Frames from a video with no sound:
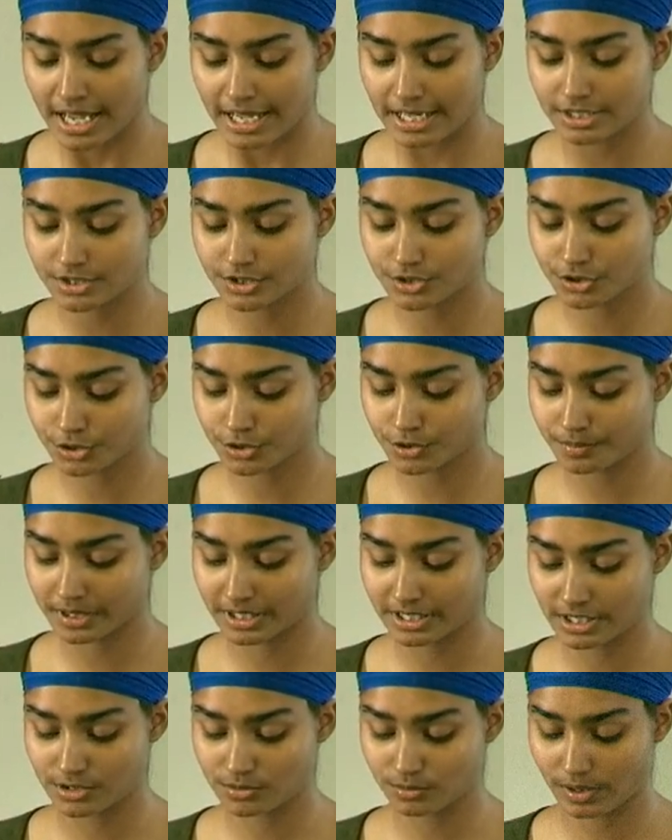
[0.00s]
It's true
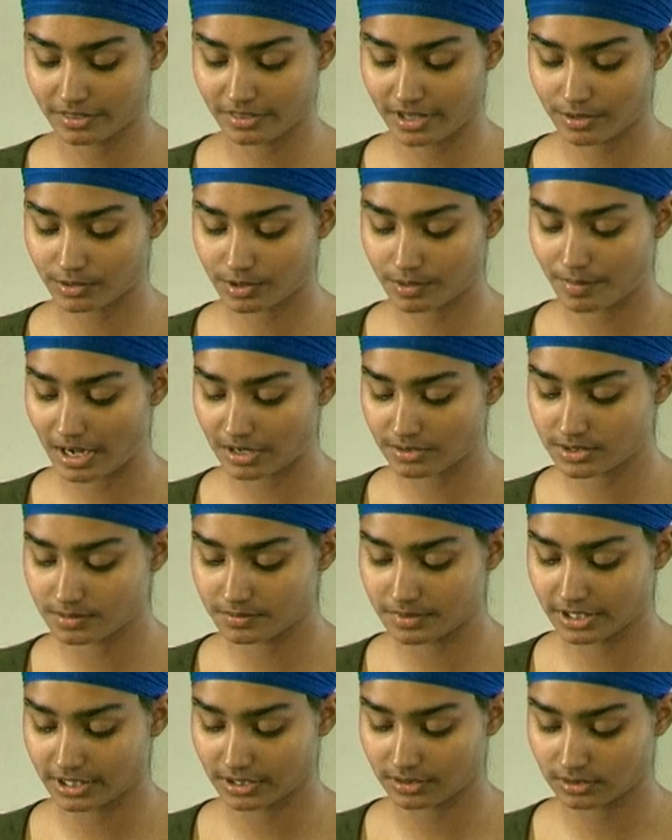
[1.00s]
because when they were about to
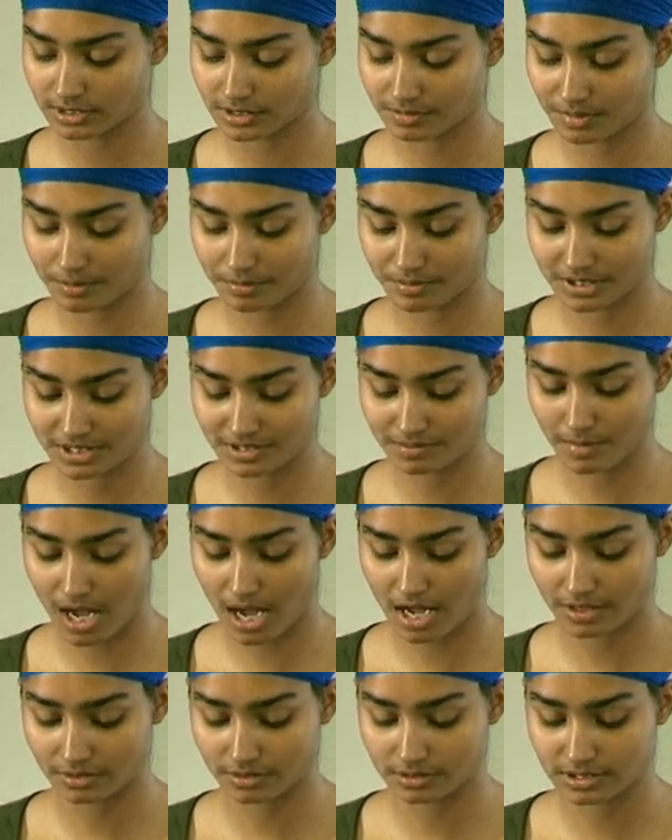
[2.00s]
be killed, the bubber
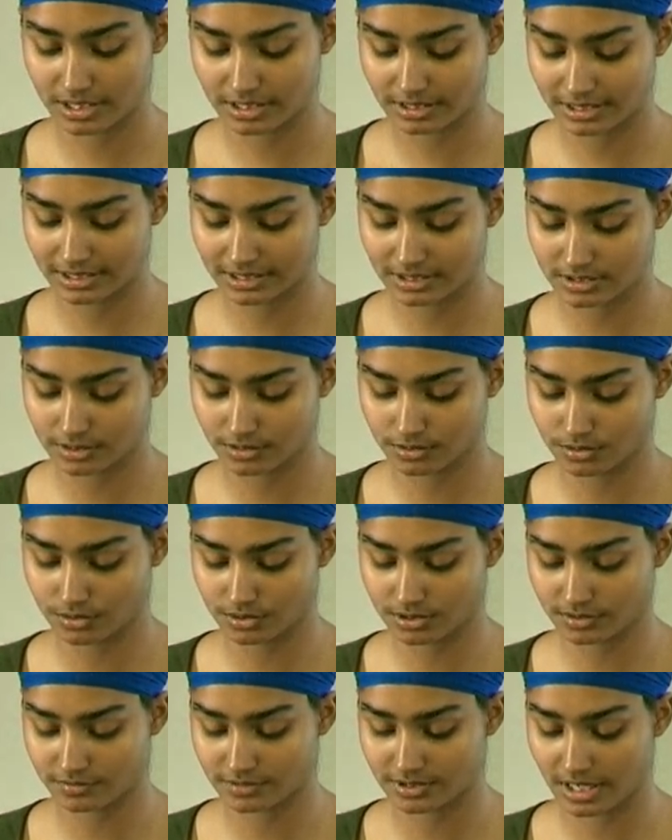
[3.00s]
smiled and kissed the
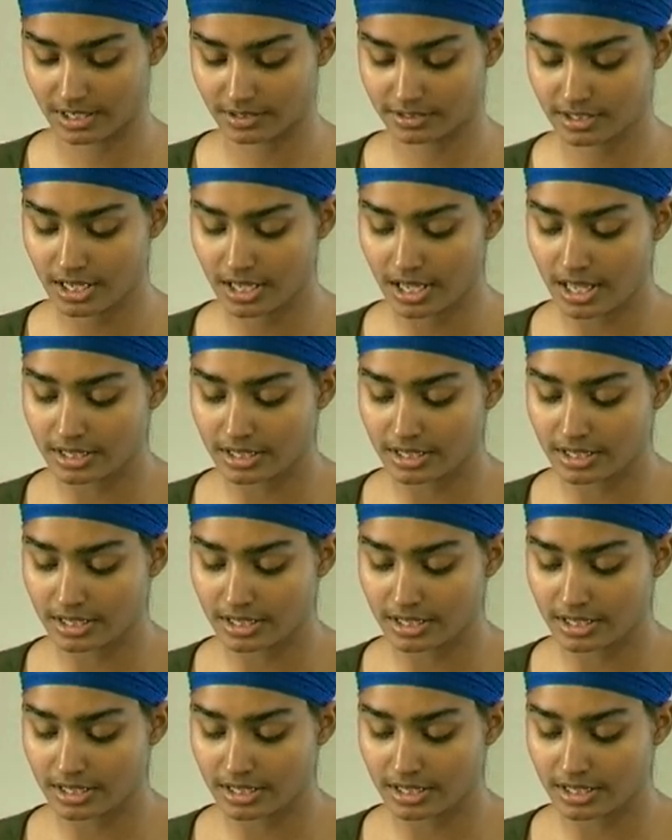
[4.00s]
noose of death.